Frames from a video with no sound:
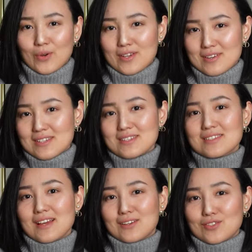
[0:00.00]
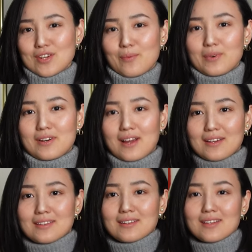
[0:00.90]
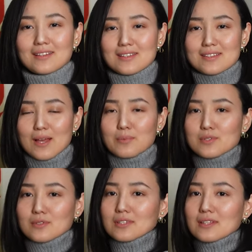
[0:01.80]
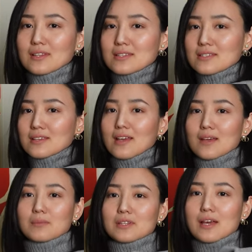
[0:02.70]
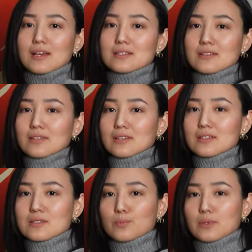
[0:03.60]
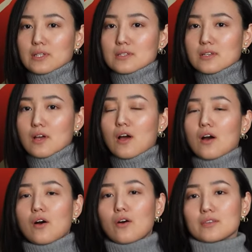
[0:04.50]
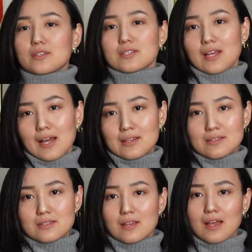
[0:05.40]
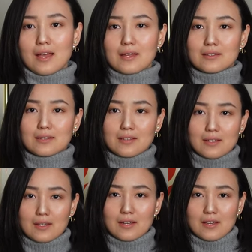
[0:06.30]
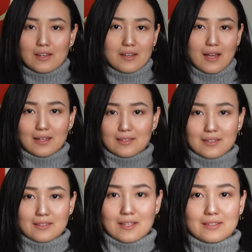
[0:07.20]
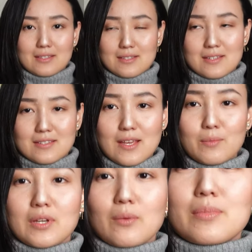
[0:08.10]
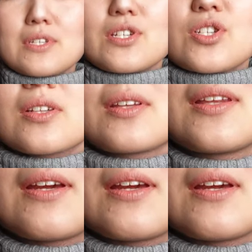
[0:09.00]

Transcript: here is the second jumper. I think that it's absolutely the same. It has even the splits on the sides, and I think that it's the same composition and